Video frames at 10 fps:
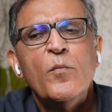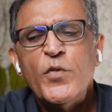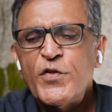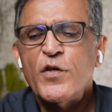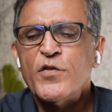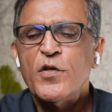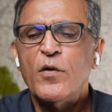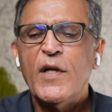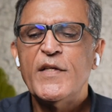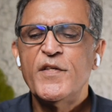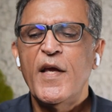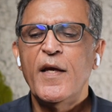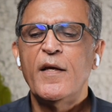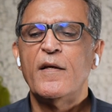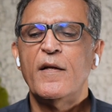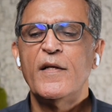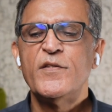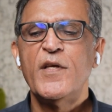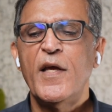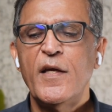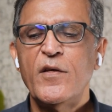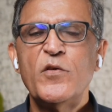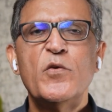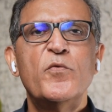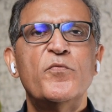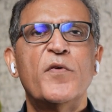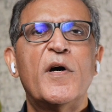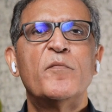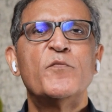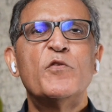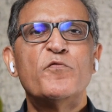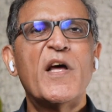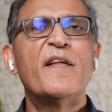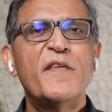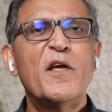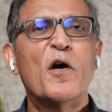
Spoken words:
So let's say you've done the